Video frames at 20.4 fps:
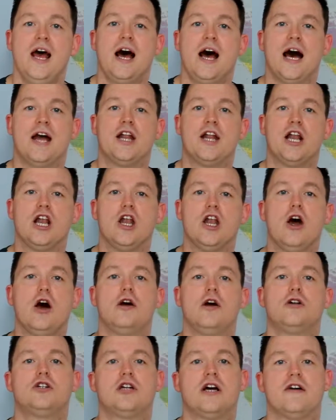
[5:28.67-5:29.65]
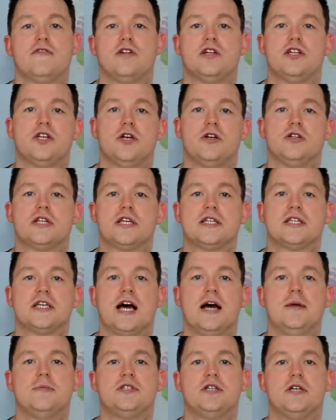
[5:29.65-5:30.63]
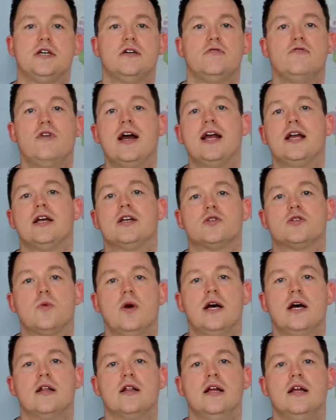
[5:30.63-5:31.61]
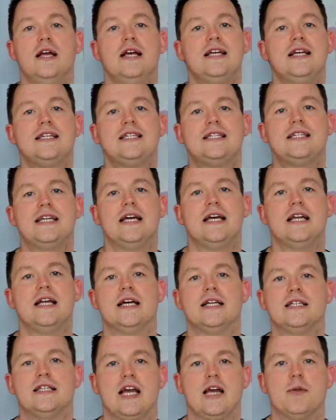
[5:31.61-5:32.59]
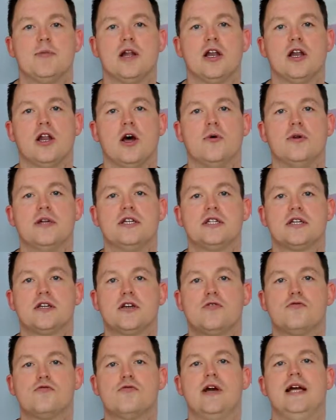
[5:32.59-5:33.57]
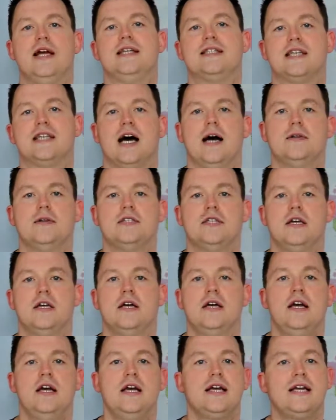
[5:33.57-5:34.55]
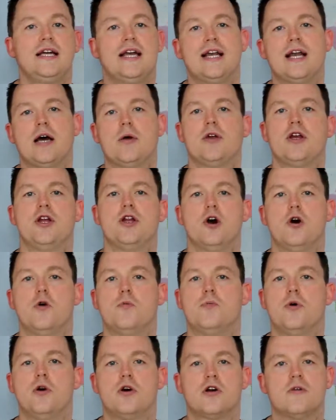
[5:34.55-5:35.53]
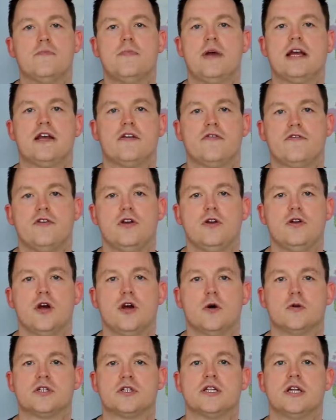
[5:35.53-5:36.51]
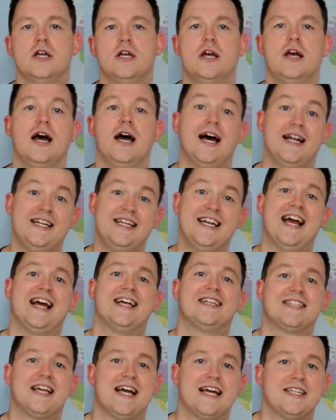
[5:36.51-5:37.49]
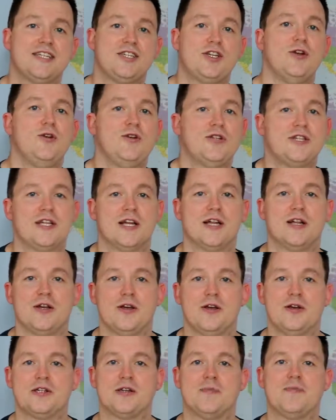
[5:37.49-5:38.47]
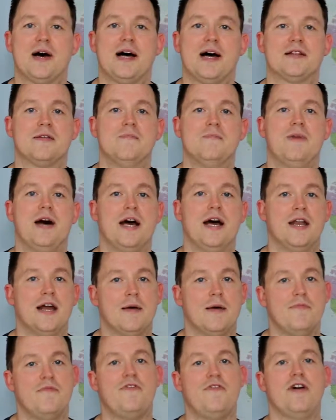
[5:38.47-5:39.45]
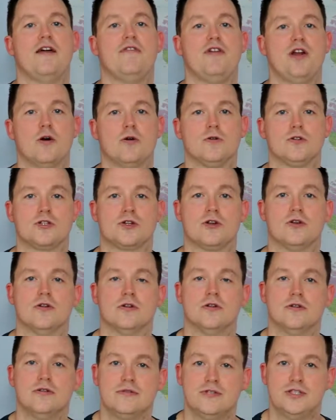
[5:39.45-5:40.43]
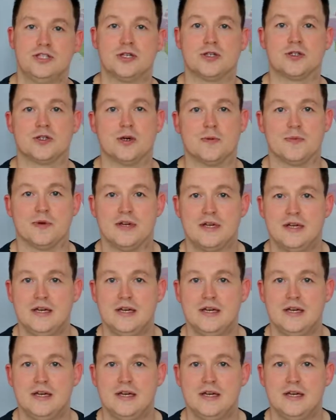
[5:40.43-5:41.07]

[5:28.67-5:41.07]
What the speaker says: And a lot of travellers use the time to write as well. Sitting at a table alone is a great time to get out your notebook and make a few notes. And yes, I do still use a pad and pen. I'm very old school. Shut up.